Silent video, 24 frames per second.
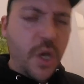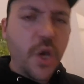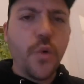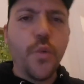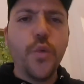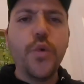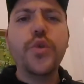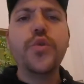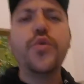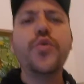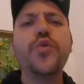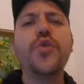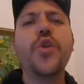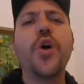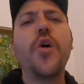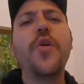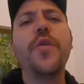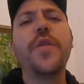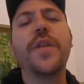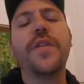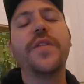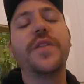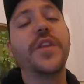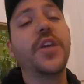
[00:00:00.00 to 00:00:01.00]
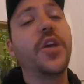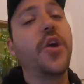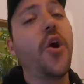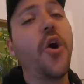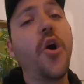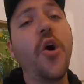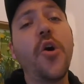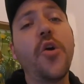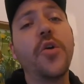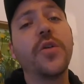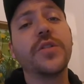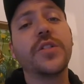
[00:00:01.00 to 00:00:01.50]
We do know that the
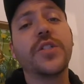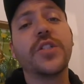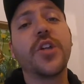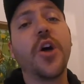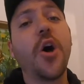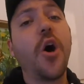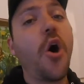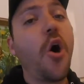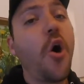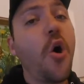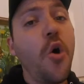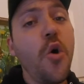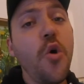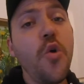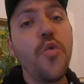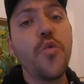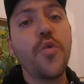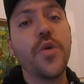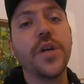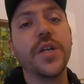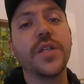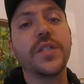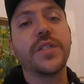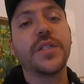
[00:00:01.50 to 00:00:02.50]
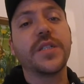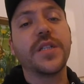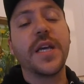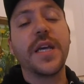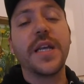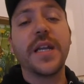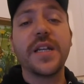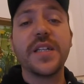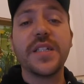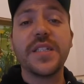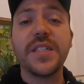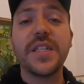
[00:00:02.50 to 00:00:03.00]
odds always,
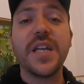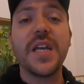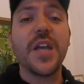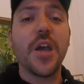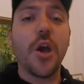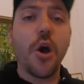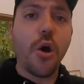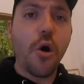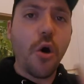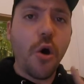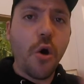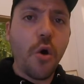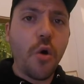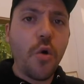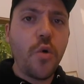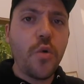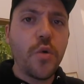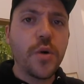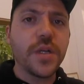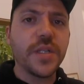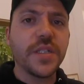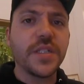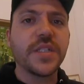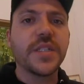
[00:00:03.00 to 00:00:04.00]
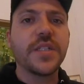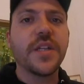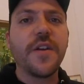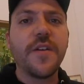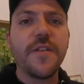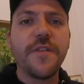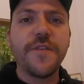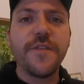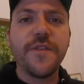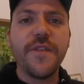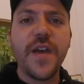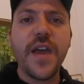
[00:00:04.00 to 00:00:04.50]
and I say always,
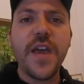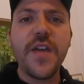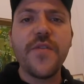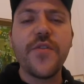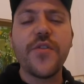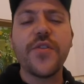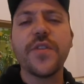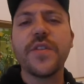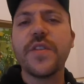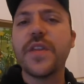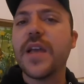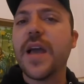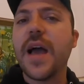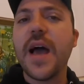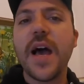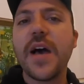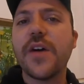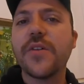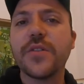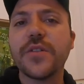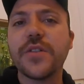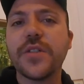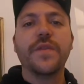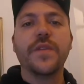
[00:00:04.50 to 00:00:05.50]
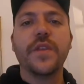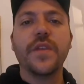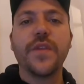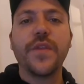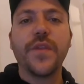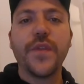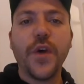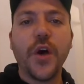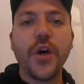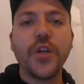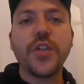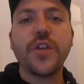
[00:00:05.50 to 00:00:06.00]
favor the house. The
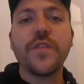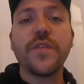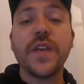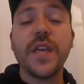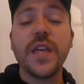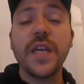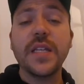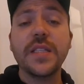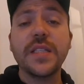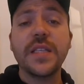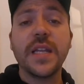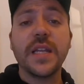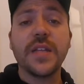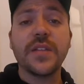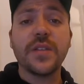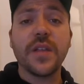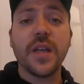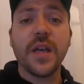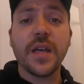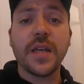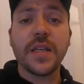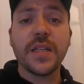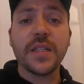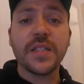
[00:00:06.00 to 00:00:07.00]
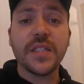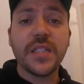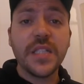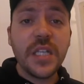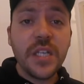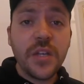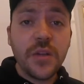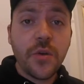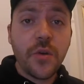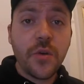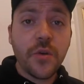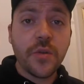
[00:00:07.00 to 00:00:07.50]
thought of hitting a
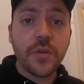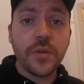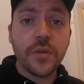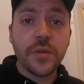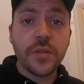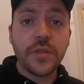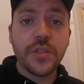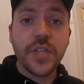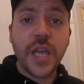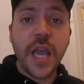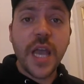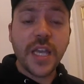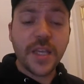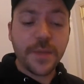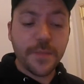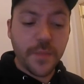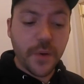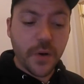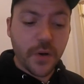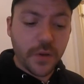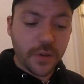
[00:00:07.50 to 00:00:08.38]
casino jackpot,